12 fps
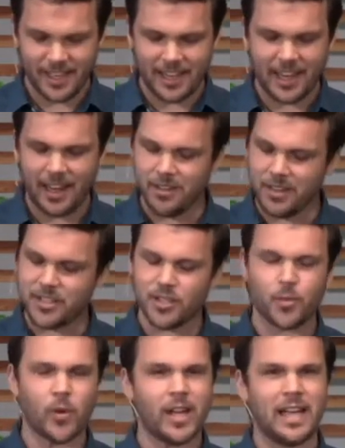how they
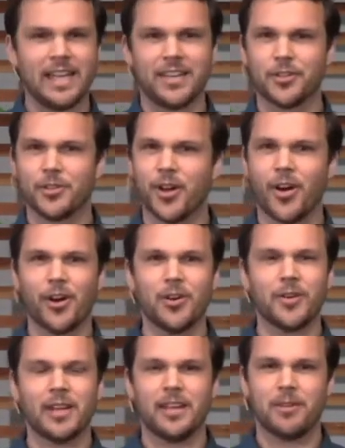sway and grow,
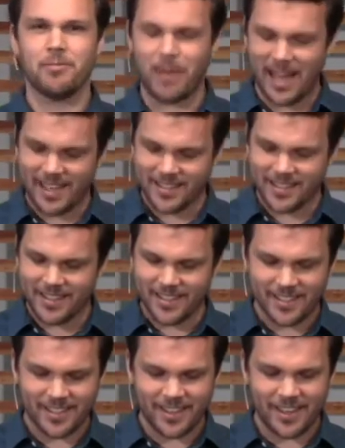bask in the
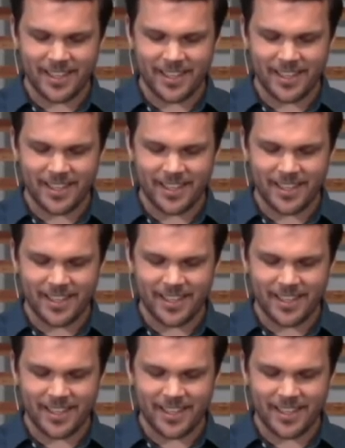sun,